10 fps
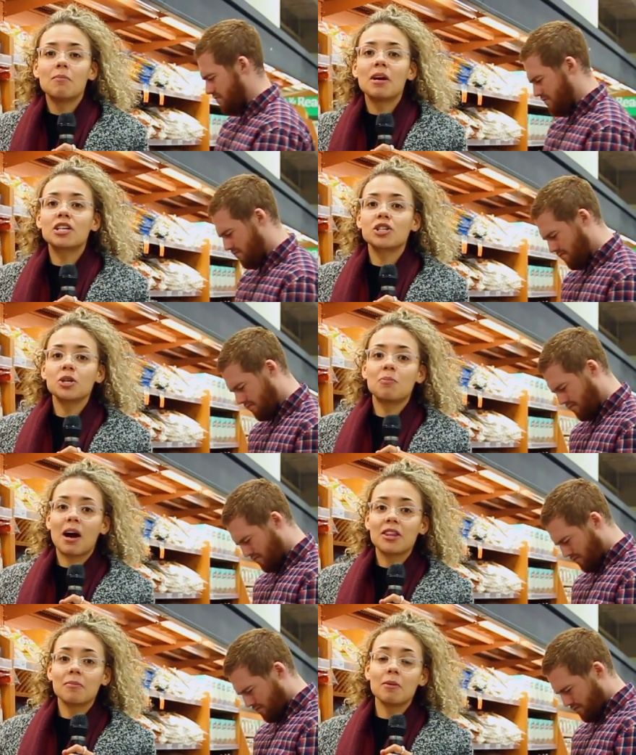Speaker 1: make sure you
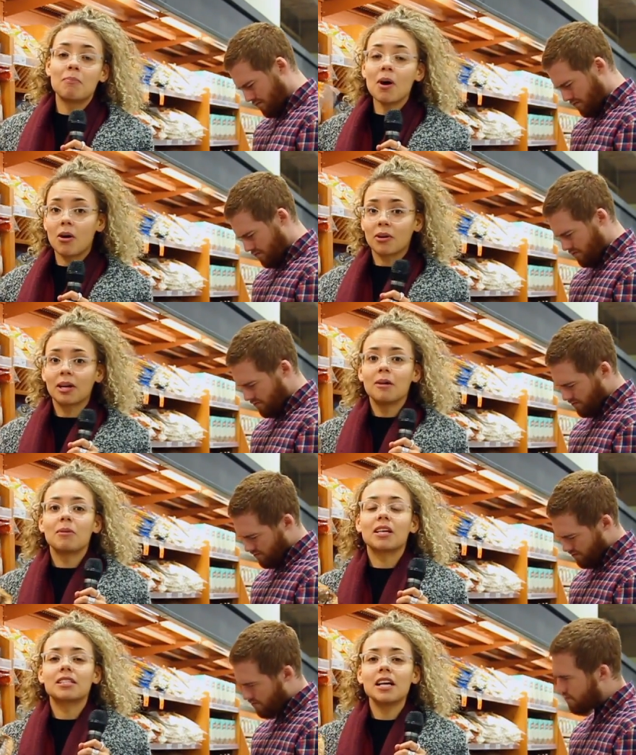buy them in bulk
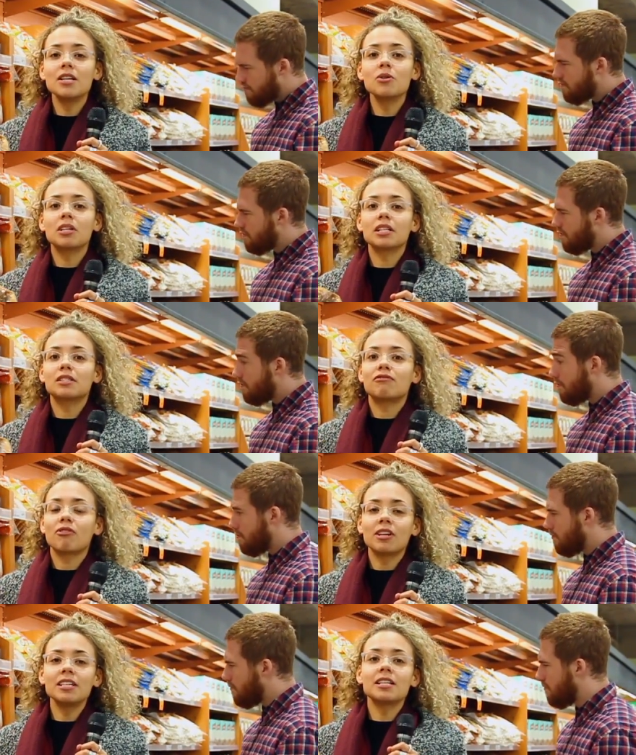because then you can just
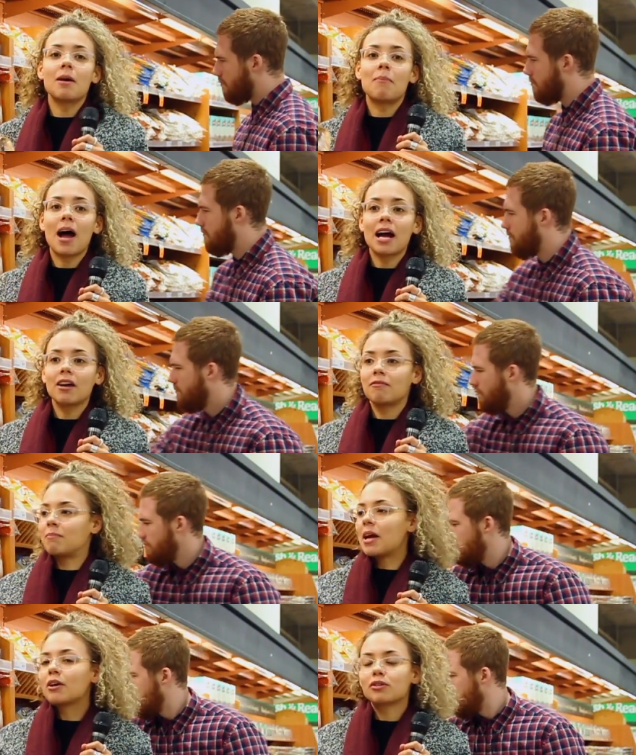freeze a bag of
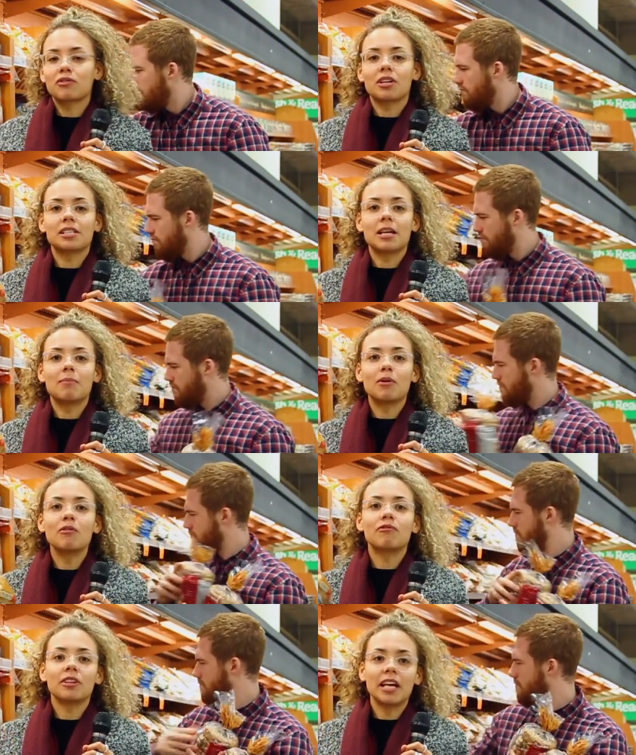bagels, for example,
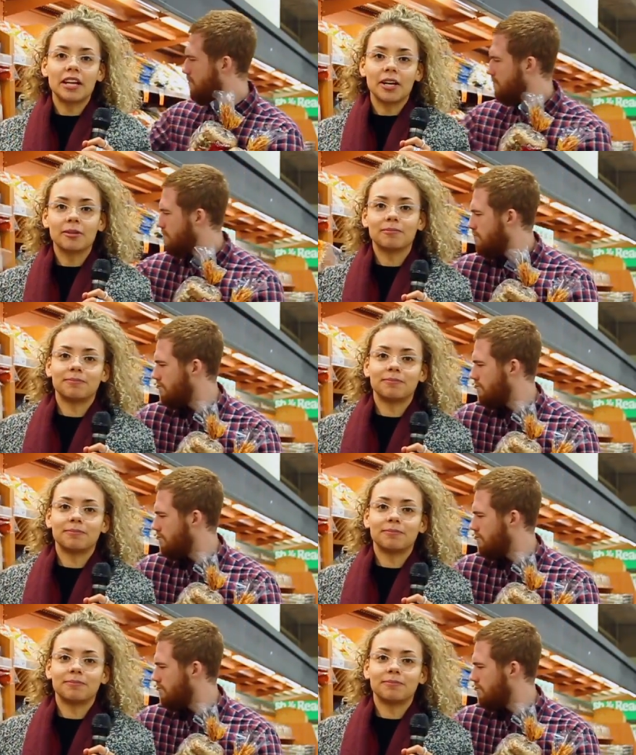for later.